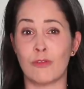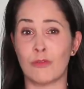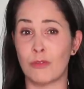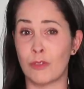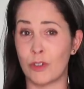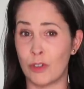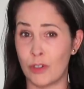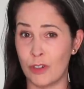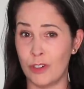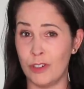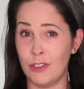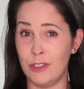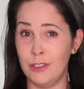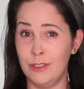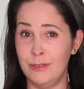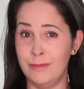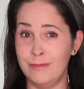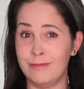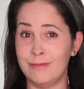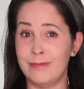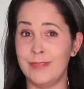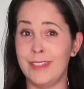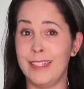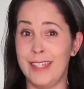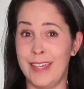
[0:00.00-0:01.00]

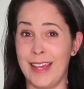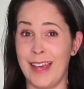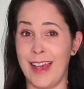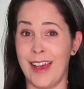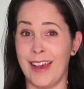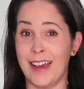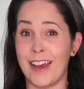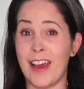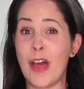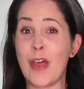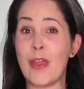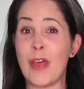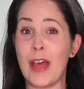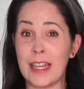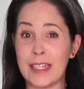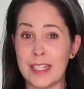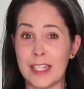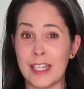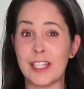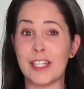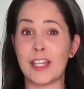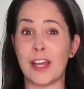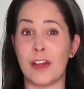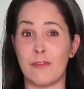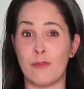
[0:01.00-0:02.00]
Rural? Yeah, that's
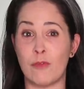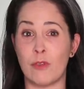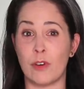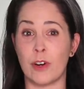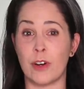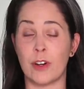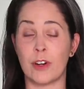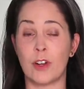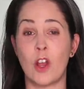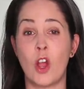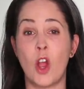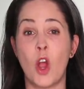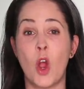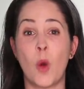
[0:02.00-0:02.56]
a tough word.